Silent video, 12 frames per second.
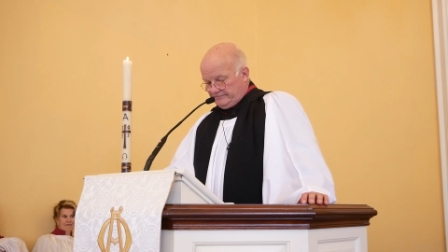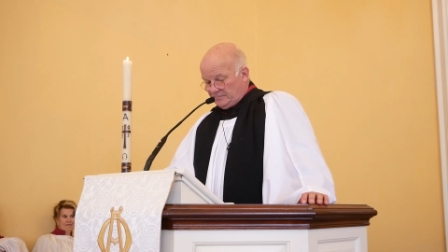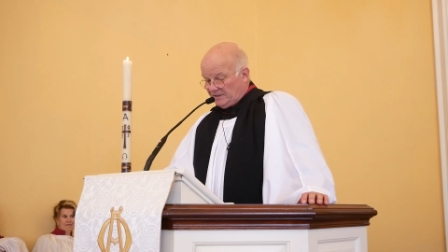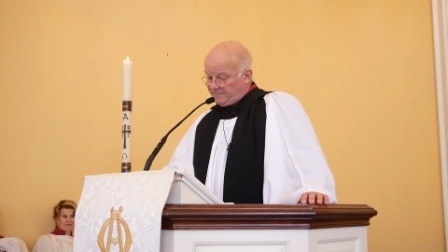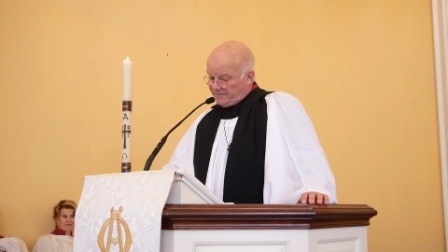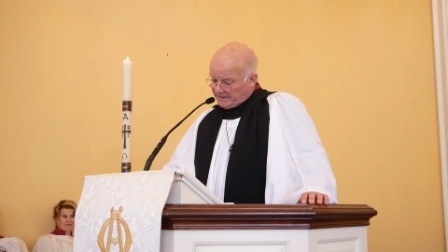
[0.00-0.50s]

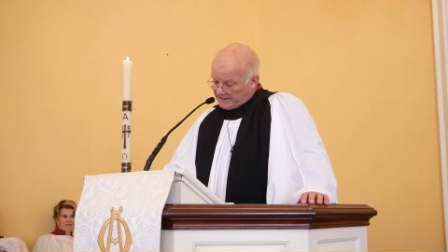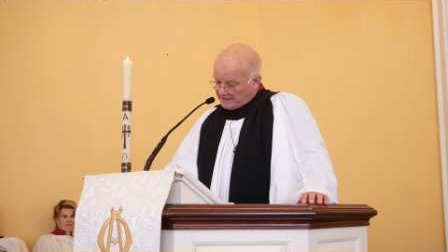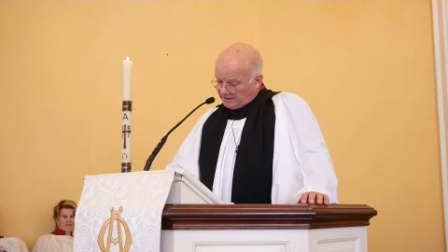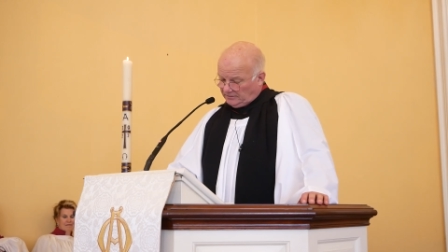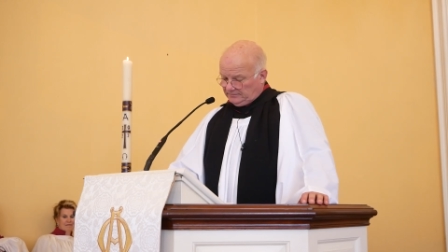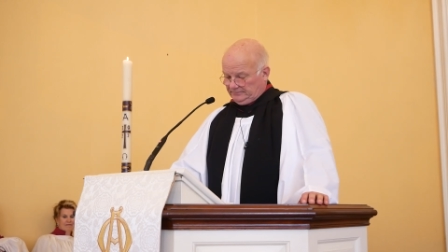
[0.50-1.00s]
But for
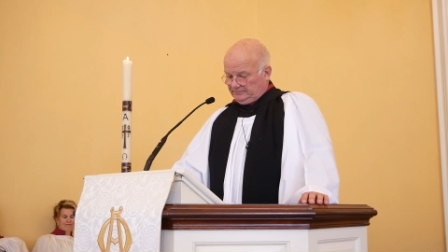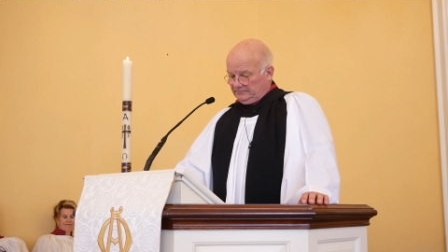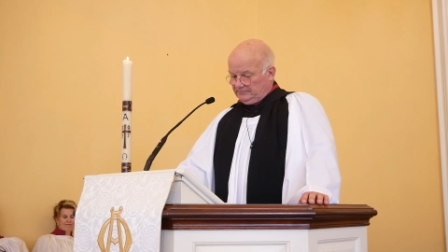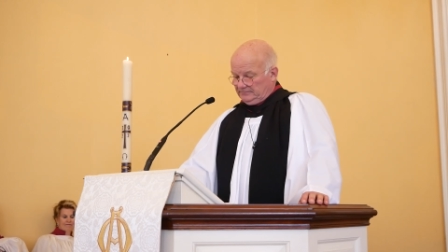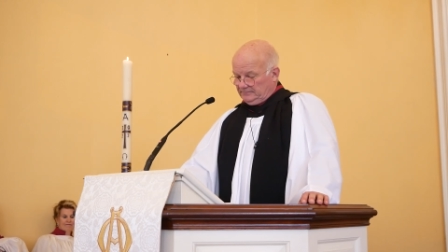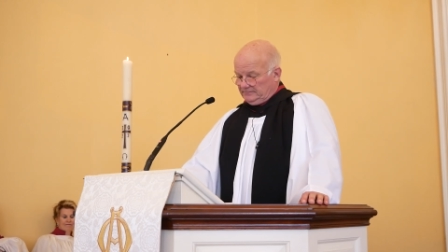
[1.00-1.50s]
now,
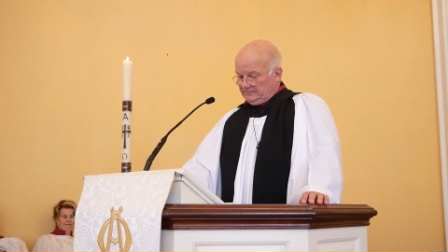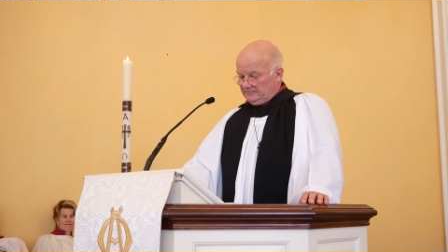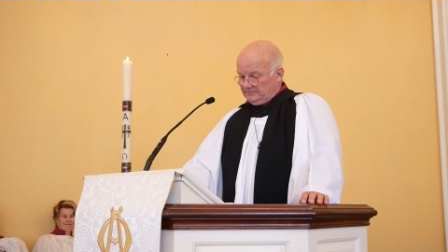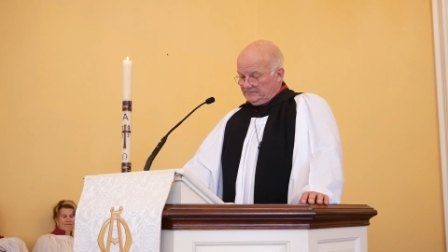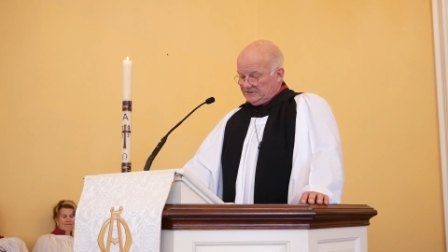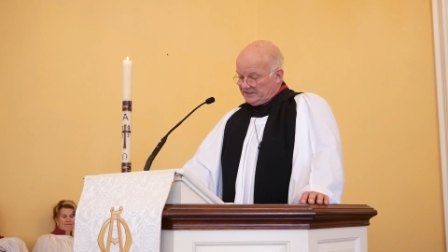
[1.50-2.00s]

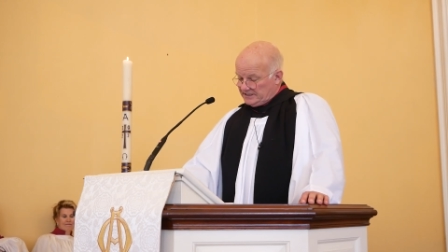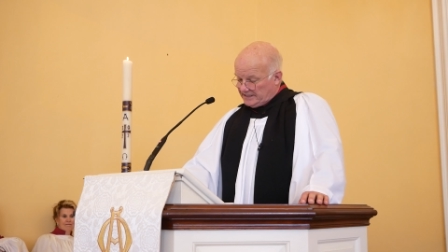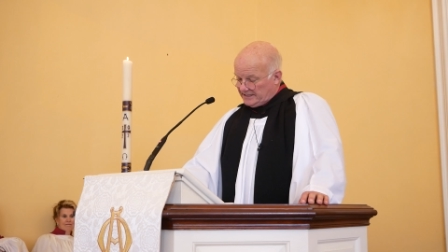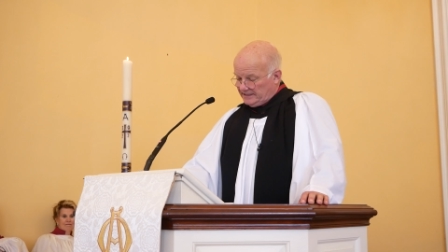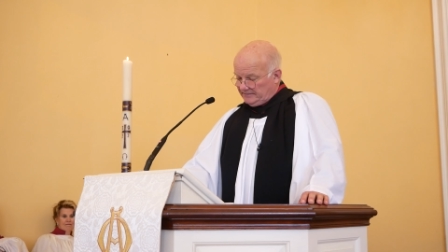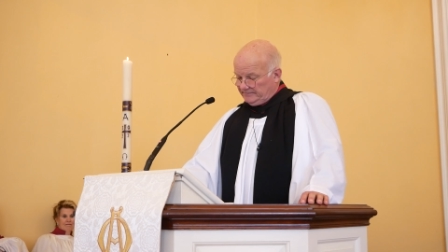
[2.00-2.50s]

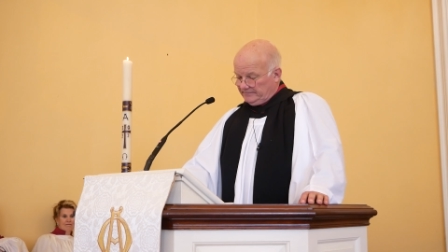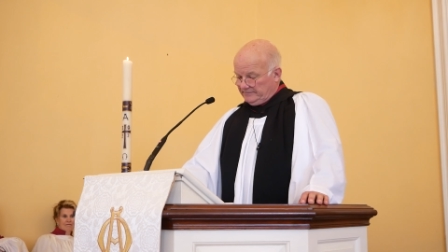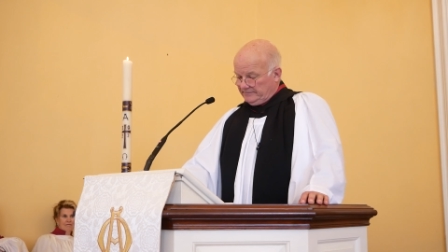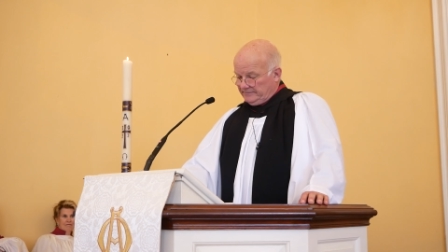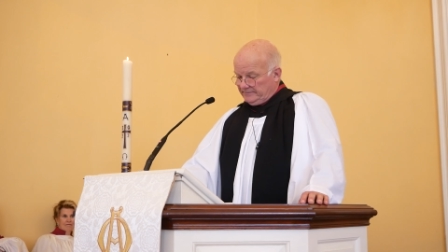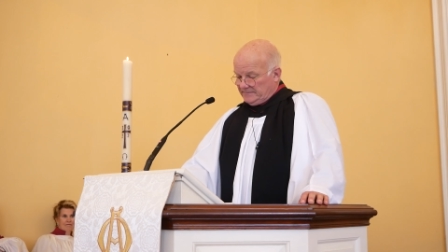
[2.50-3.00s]
today,
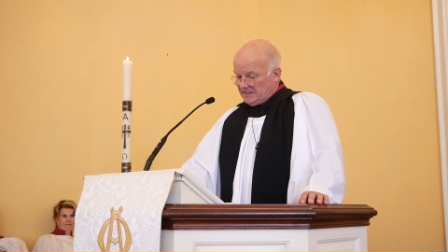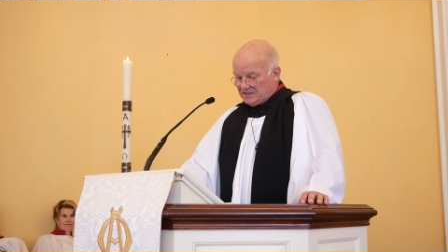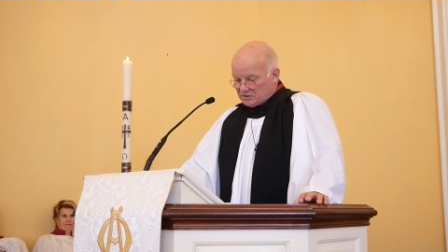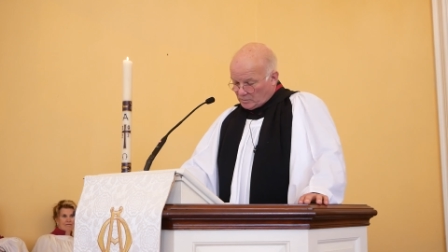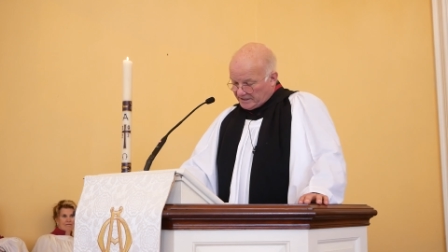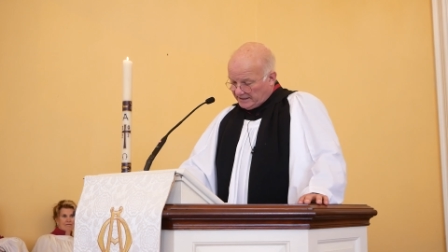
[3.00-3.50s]

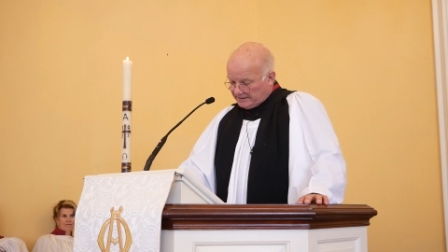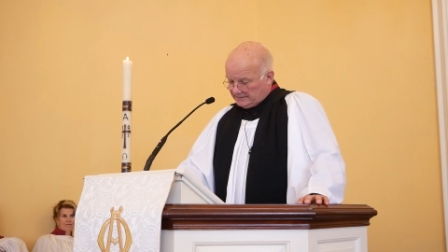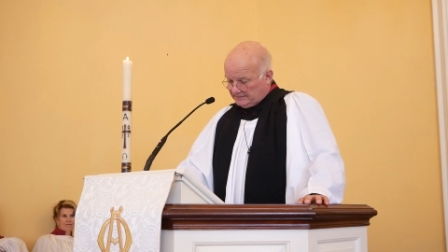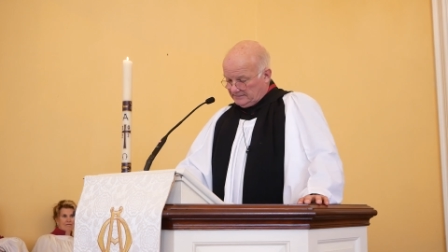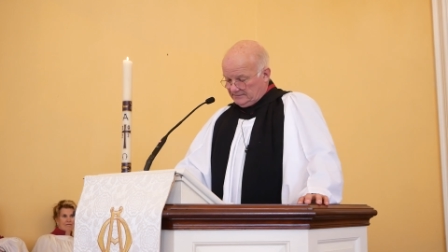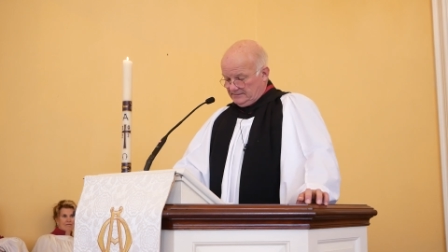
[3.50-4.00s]
this
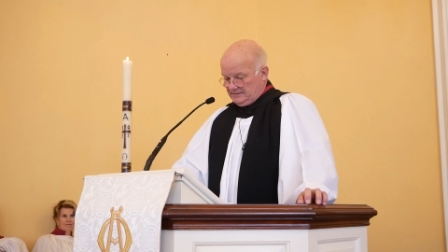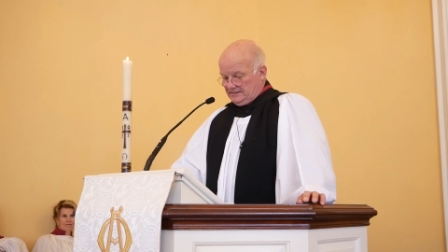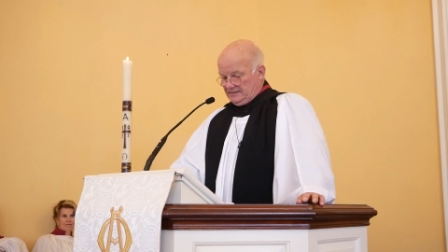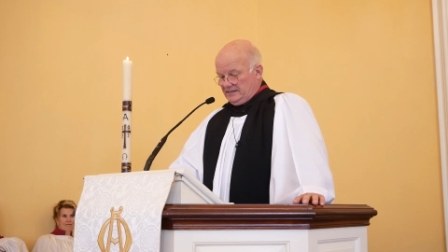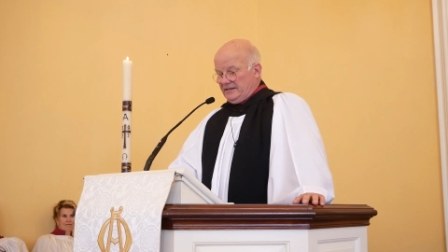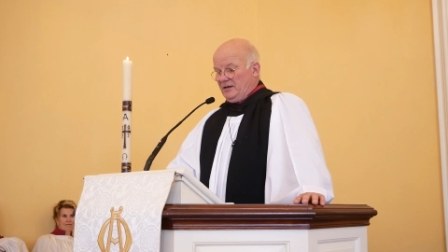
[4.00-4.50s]
week,
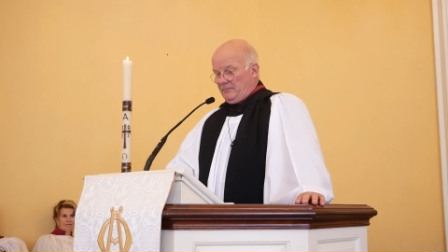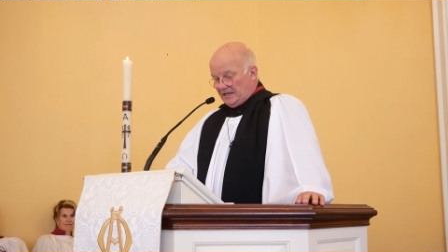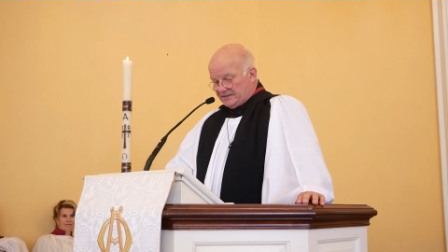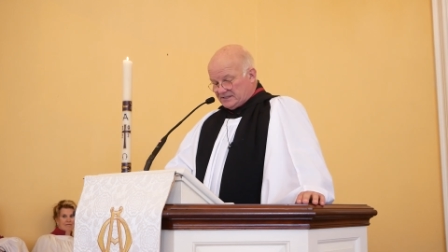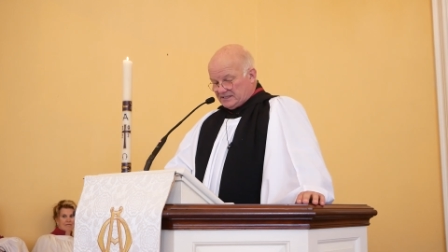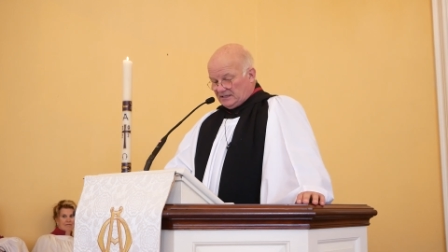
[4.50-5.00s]
in the
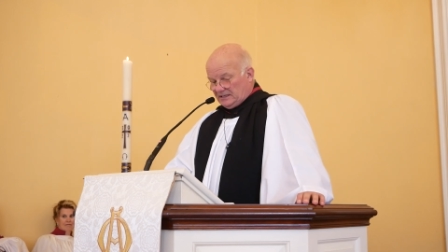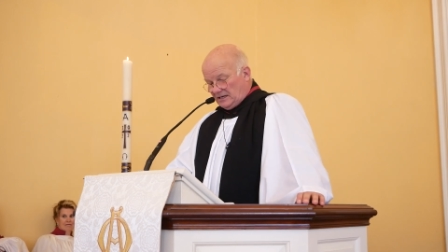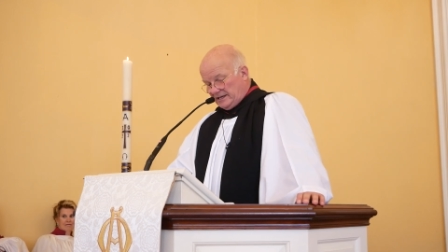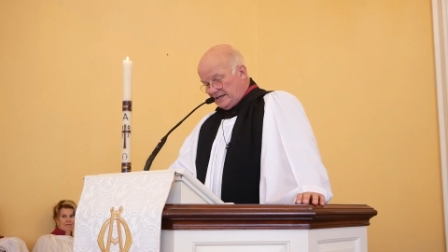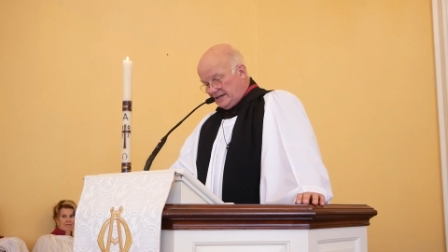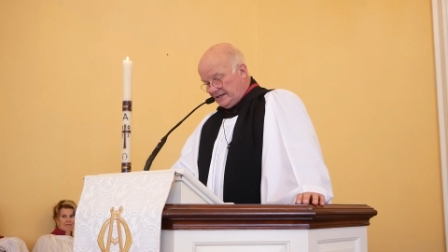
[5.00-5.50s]
months that
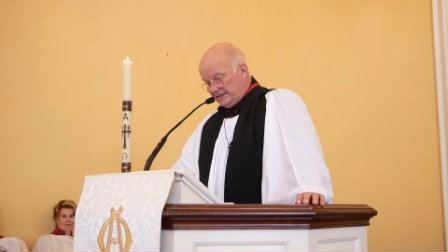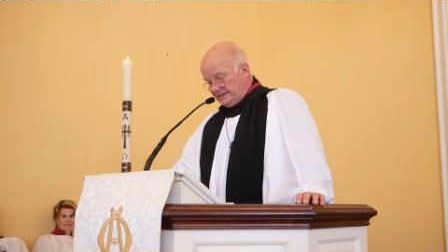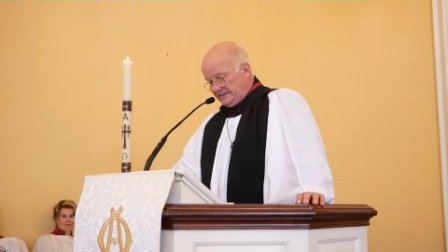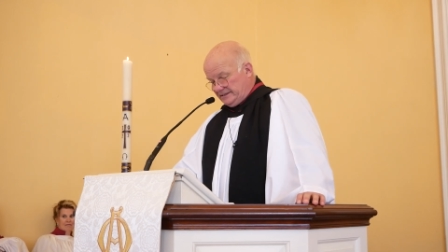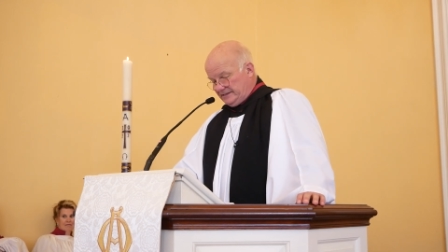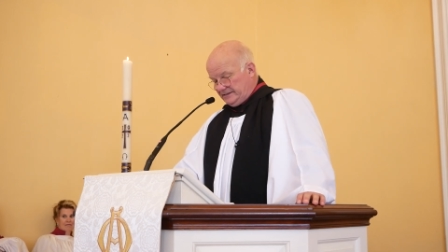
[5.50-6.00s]
lie ahead,